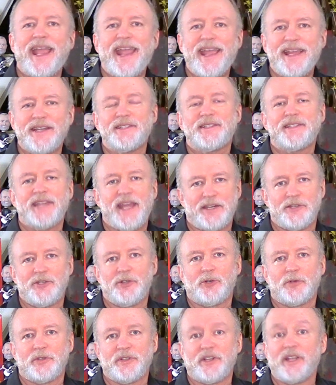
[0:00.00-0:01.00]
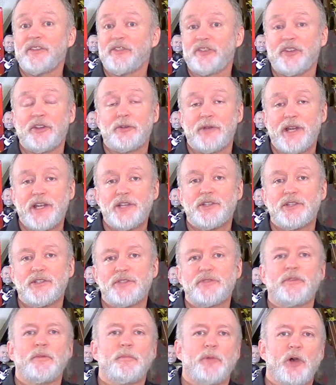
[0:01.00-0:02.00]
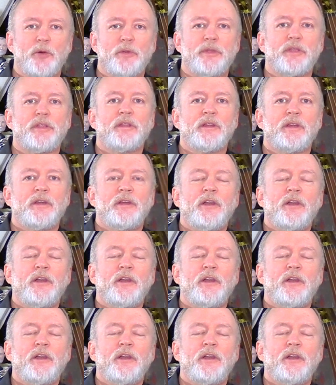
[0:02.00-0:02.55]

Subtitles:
and technical considerations for both.